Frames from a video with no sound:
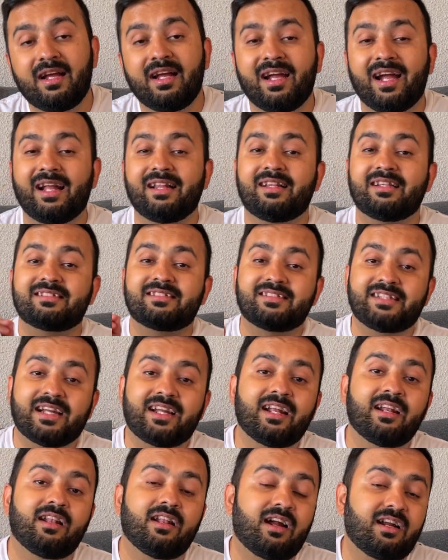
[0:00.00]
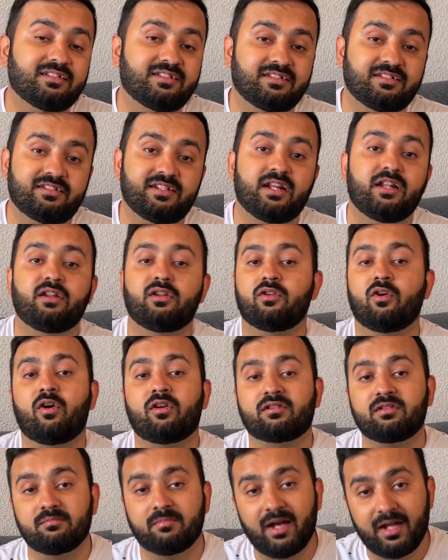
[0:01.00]
and the second largest in
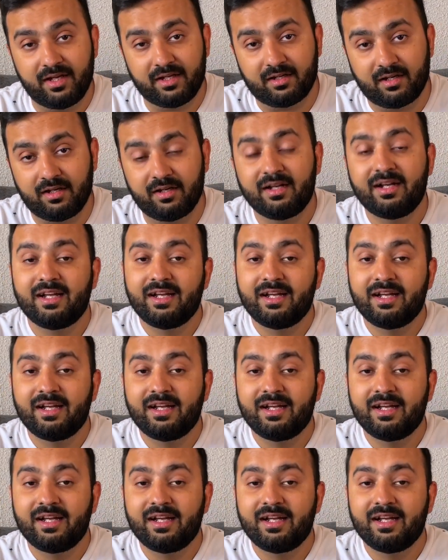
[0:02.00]
North America